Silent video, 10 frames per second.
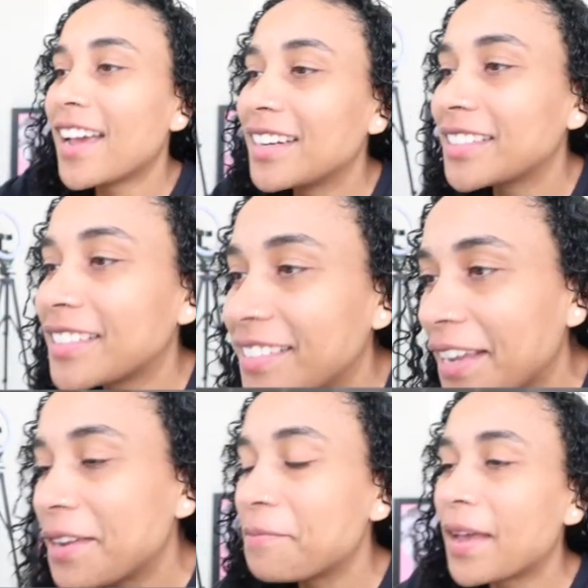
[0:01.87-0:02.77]
Knight is
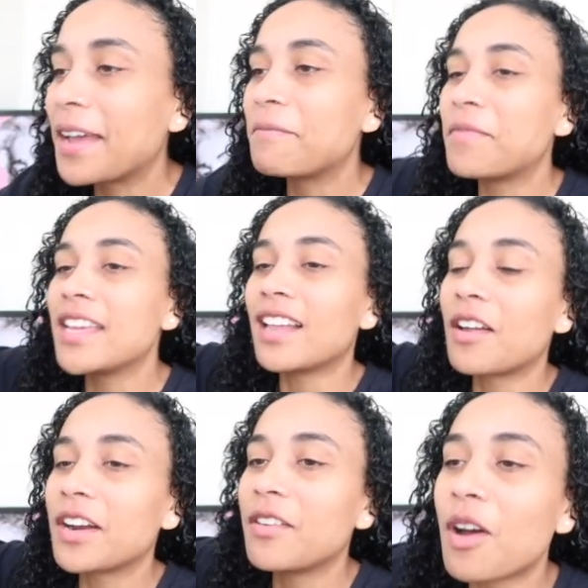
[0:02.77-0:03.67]
Steve, baby. Y'all
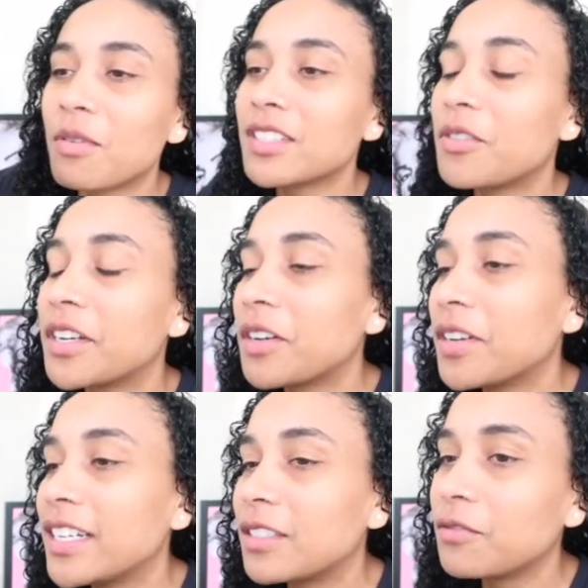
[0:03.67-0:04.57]
already know what's going
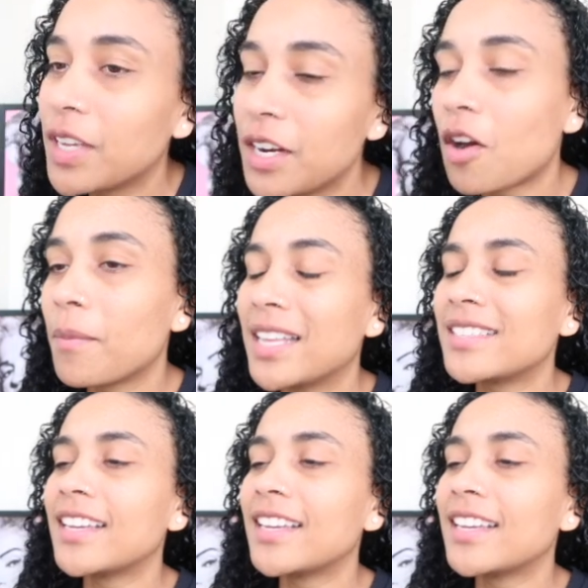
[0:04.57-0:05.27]
on in this video, man.